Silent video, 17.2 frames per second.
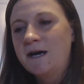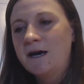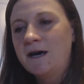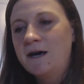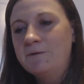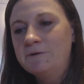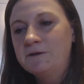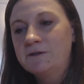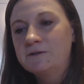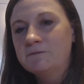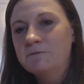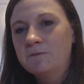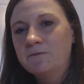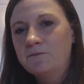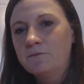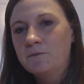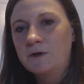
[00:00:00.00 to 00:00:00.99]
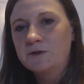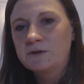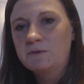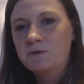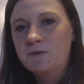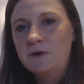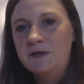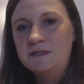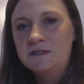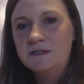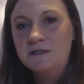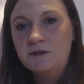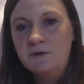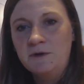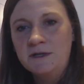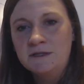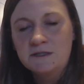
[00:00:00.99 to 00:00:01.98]
There's multiple ways to
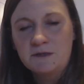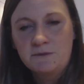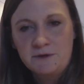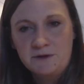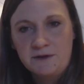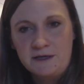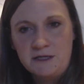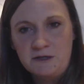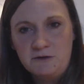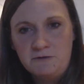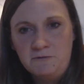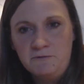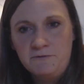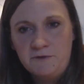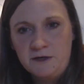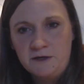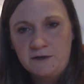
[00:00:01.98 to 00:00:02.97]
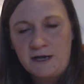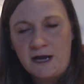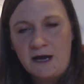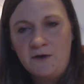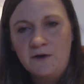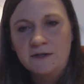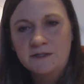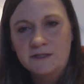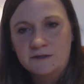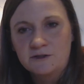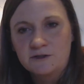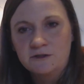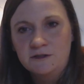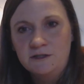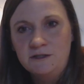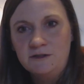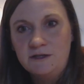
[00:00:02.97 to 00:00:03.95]
do it, so I'm going to let you figure it out.
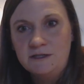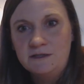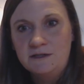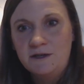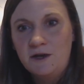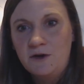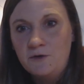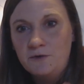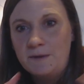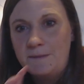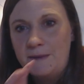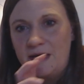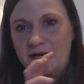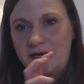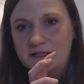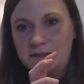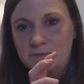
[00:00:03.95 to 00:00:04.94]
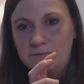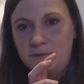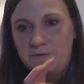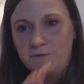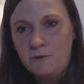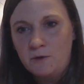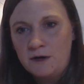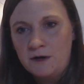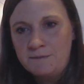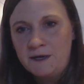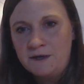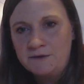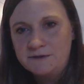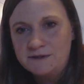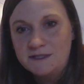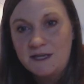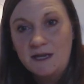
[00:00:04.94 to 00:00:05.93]
Essentially, you need to know the mass before it
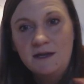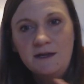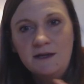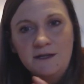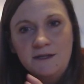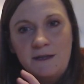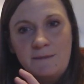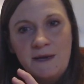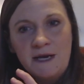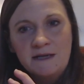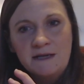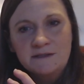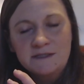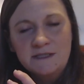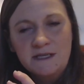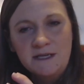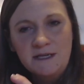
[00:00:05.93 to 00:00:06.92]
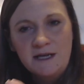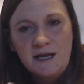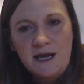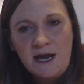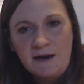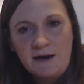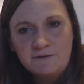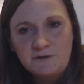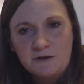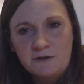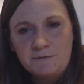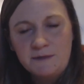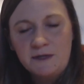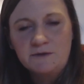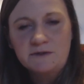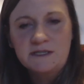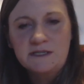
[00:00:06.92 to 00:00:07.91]
melts, the mass after it
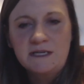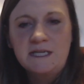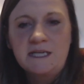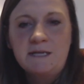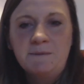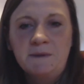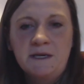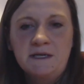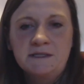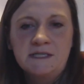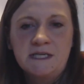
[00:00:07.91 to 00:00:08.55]
melts, and keep it as an